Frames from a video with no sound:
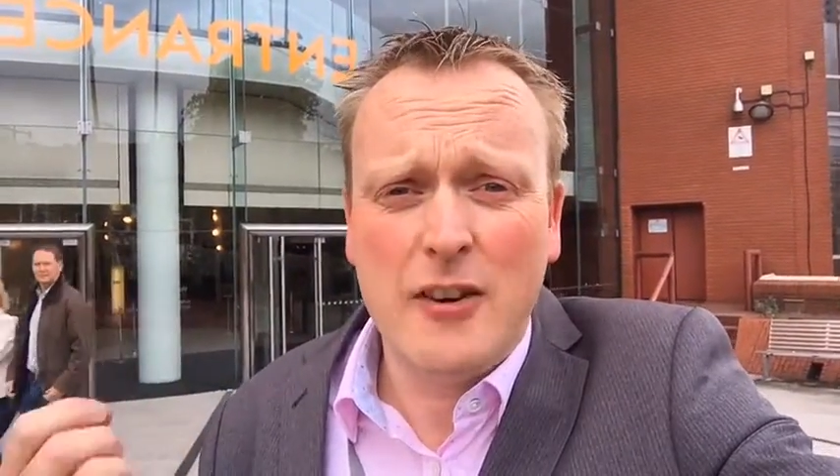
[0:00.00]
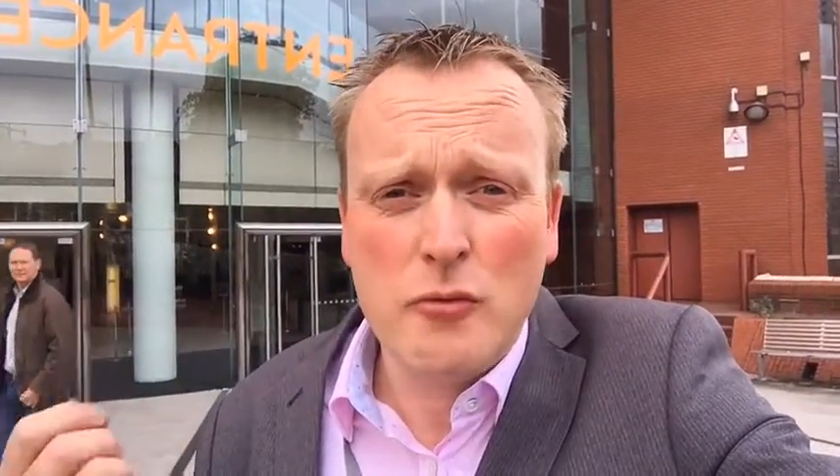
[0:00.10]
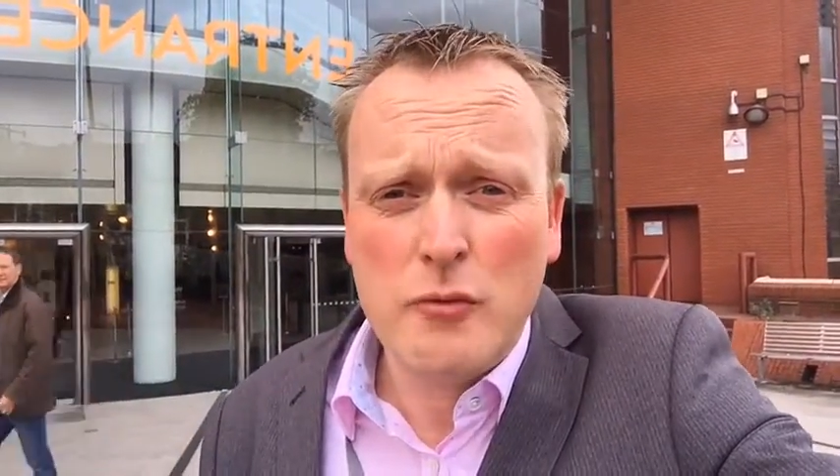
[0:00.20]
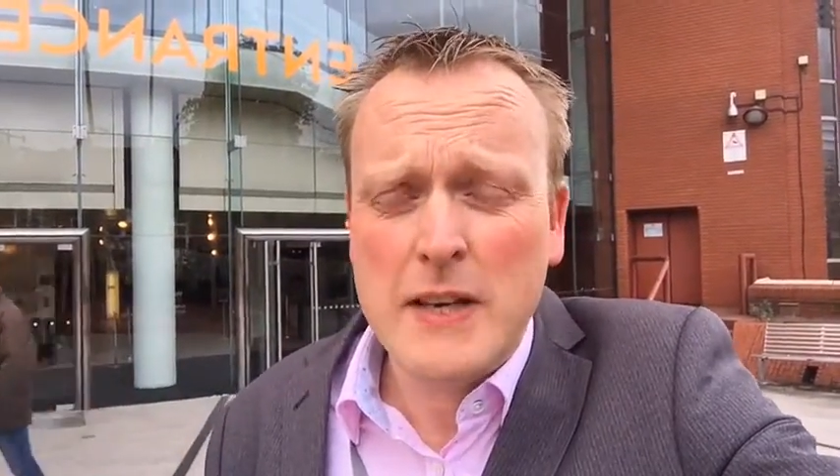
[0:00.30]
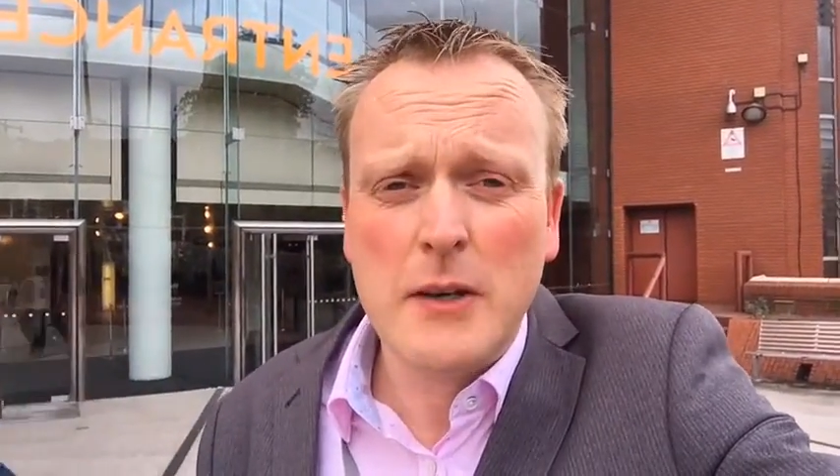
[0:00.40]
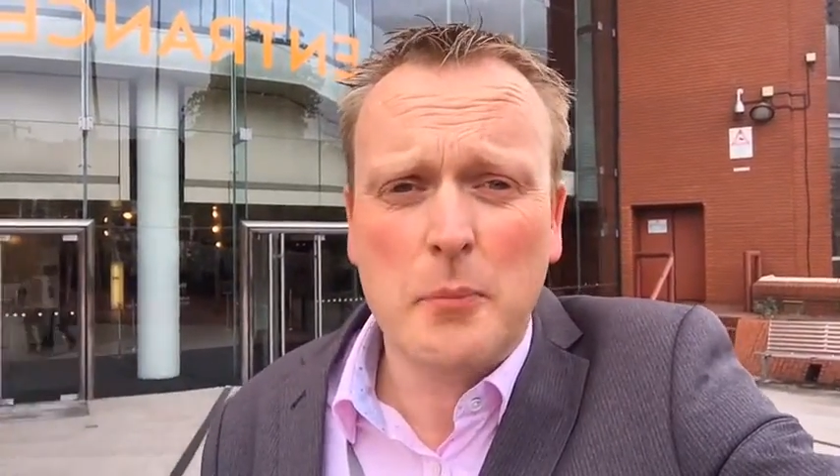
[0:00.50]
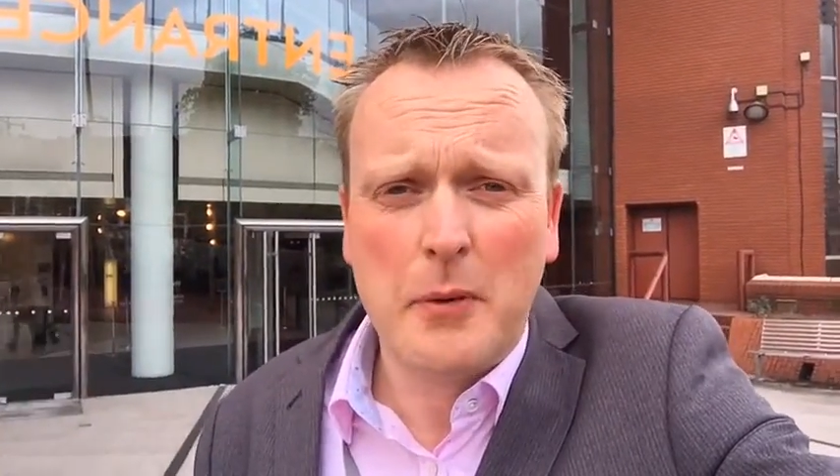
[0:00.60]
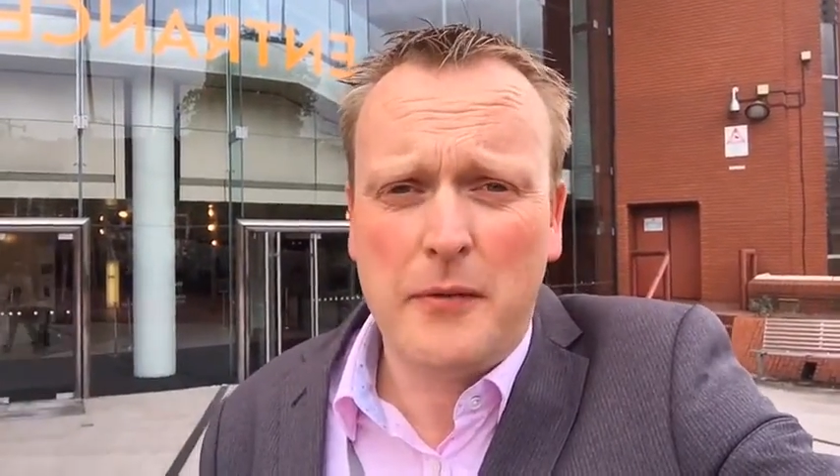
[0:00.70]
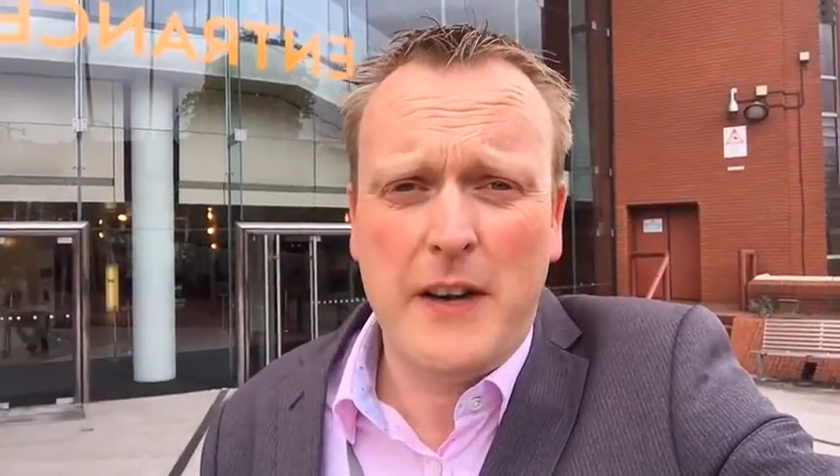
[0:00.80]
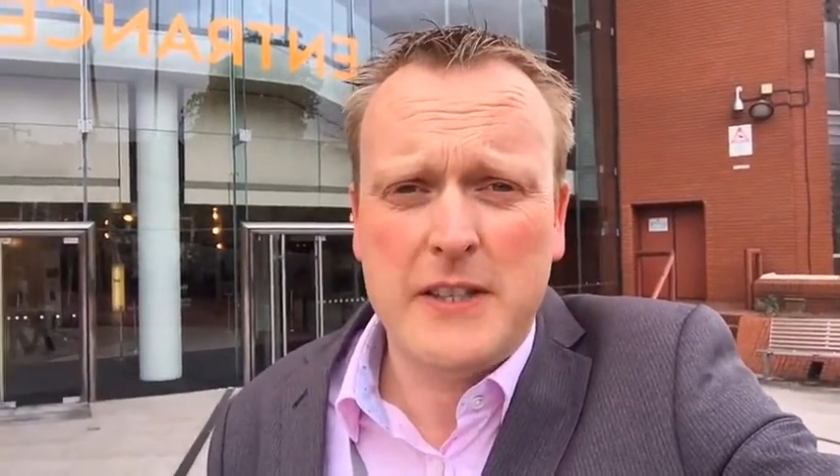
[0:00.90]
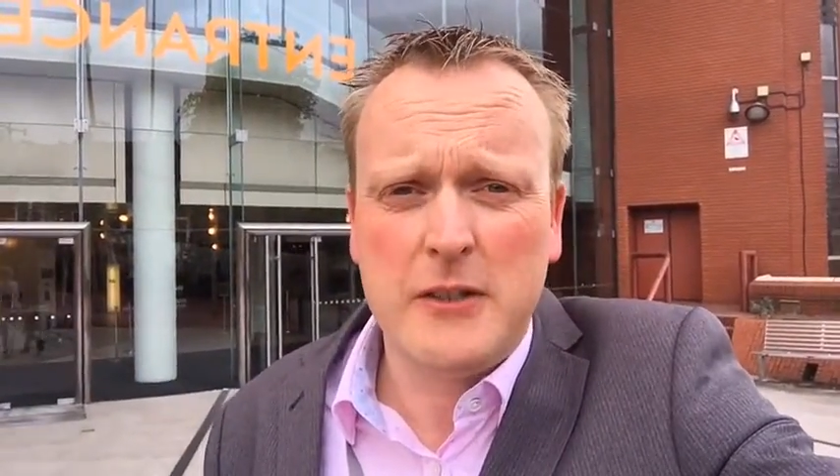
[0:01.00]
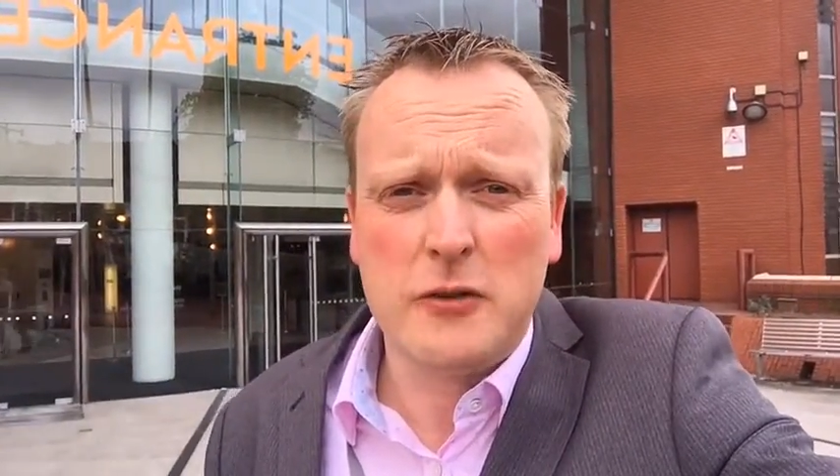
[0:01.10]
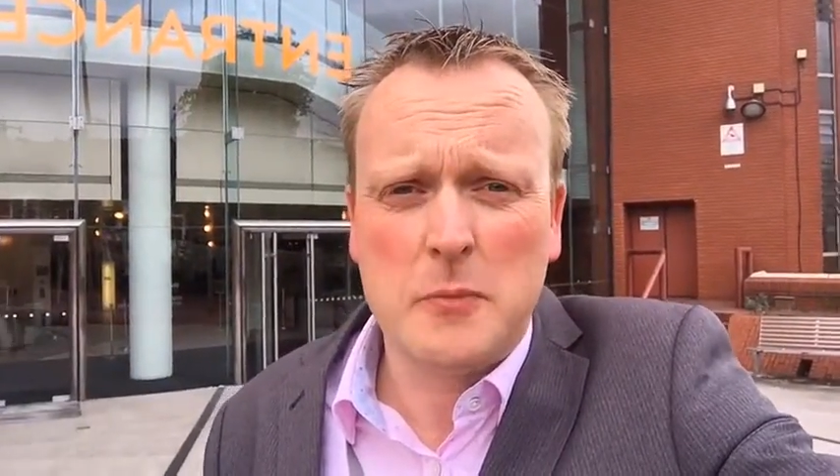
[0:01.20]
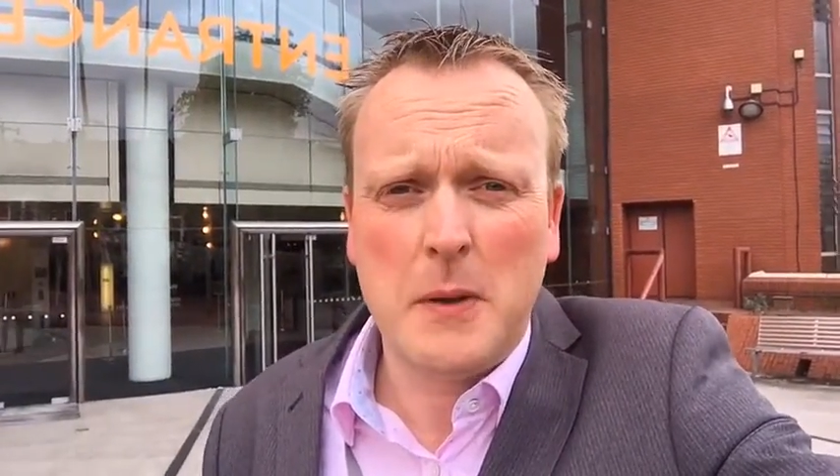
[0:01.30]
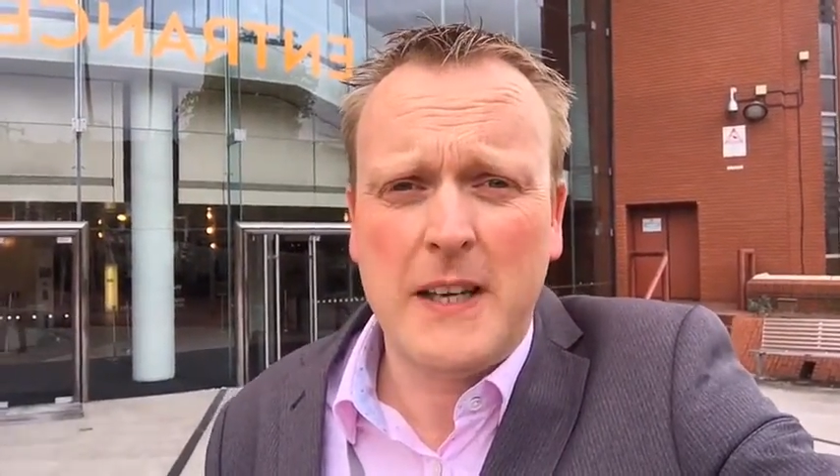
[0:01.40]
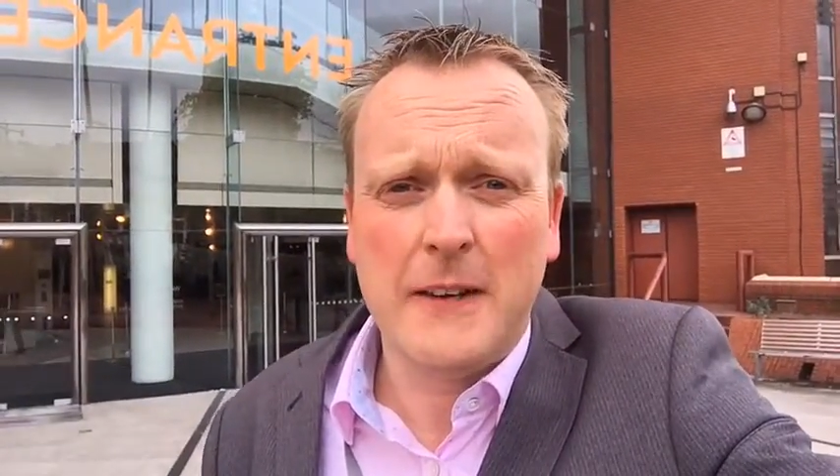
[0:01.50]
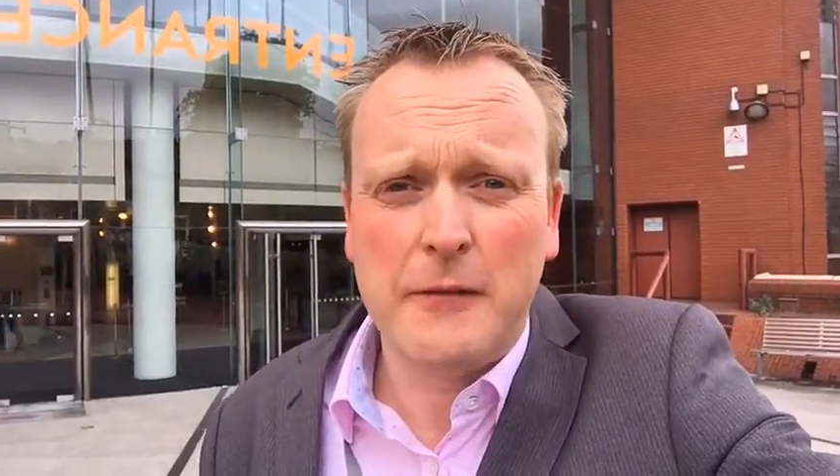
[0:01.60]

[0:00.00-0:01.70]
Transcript: a real professional speaker.